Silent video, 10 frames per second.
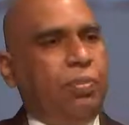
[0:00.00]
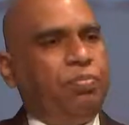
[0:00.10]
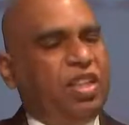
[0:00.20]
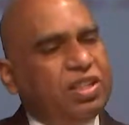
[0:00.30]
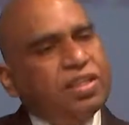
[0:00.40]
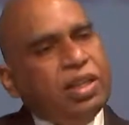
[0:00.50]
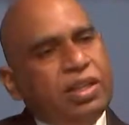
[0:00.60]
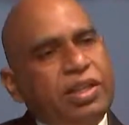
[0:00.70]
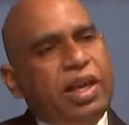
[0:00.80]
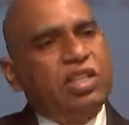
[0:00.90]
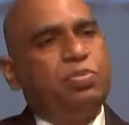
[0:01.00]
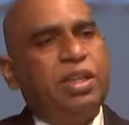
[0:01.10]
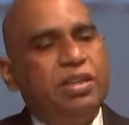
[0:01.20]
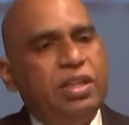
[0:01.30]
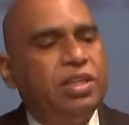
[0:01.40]
this study has
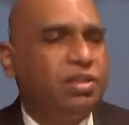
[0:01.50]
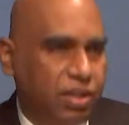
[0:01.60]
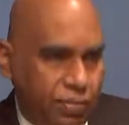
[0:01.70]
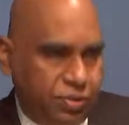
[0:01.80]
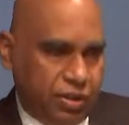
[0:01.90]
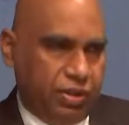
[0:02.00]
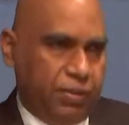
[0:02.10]
been interrupted.